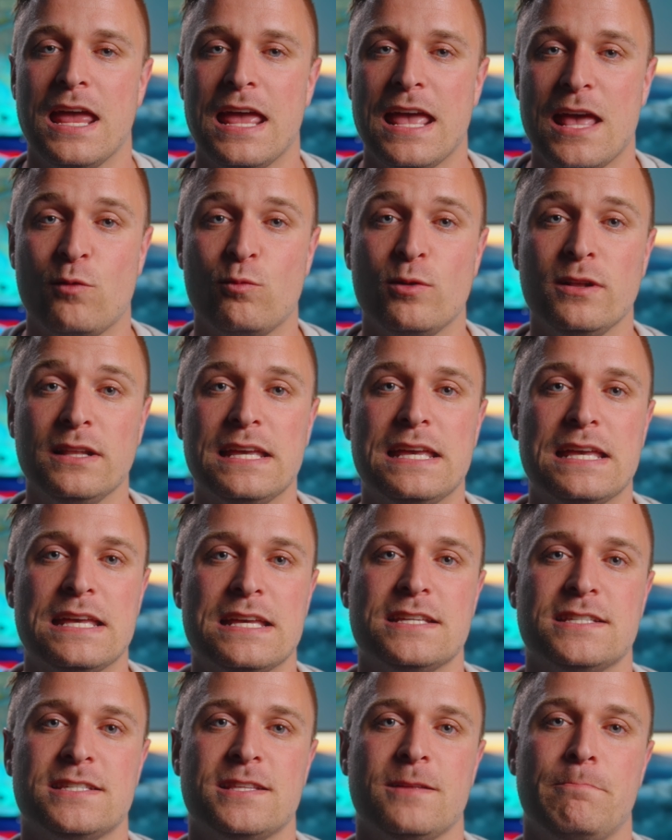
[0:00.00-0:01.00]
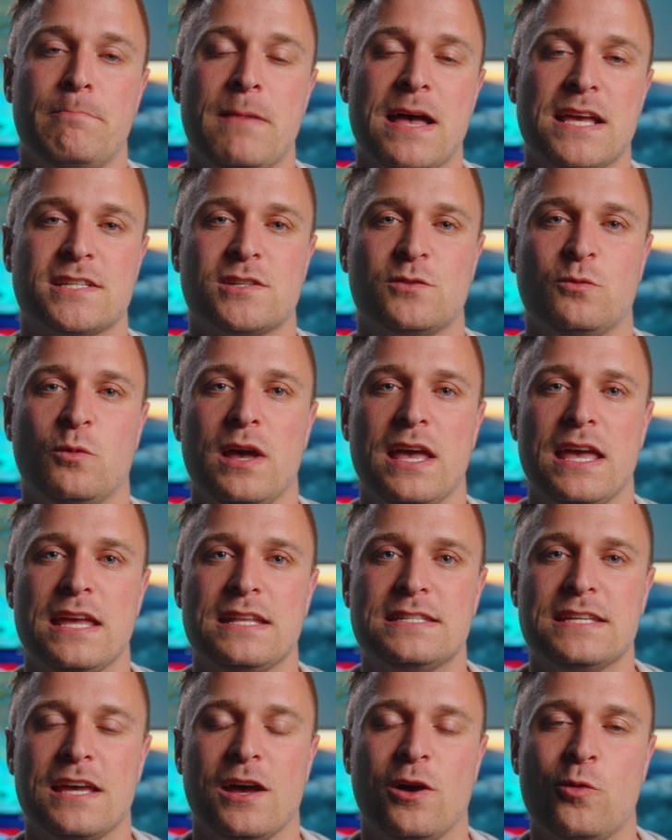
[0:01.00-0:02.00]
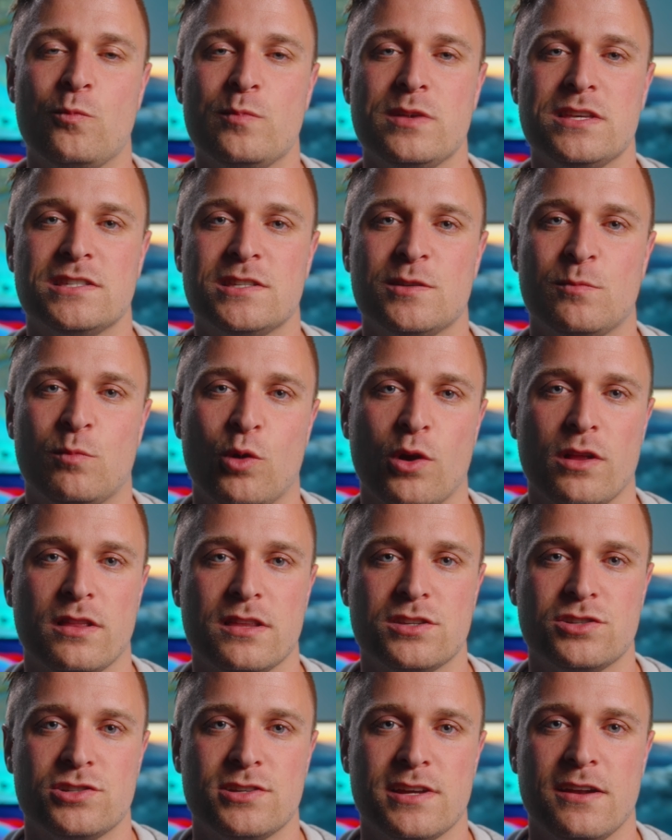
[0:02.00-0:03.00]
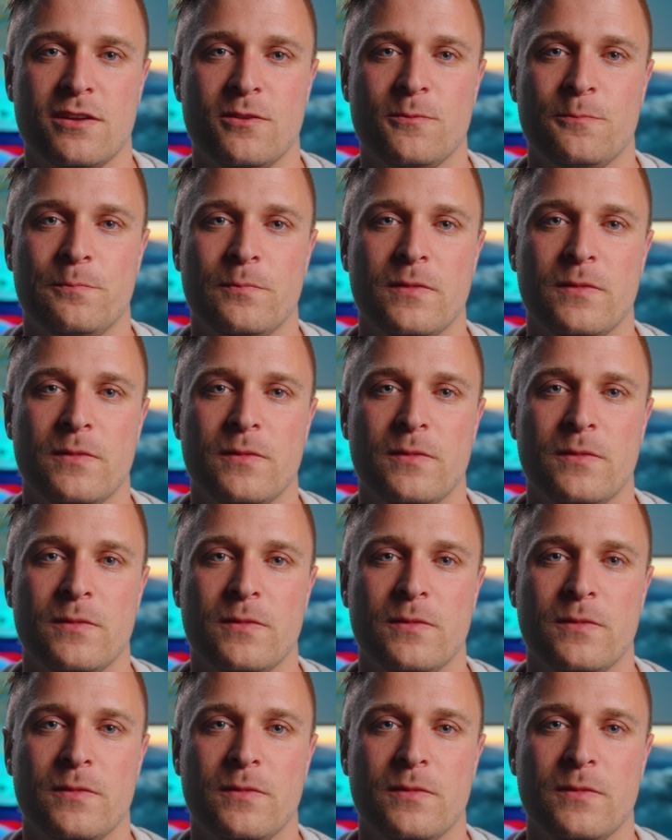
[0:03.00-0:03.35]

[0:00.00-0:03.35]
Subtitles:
It really is the best way to help me support this channel.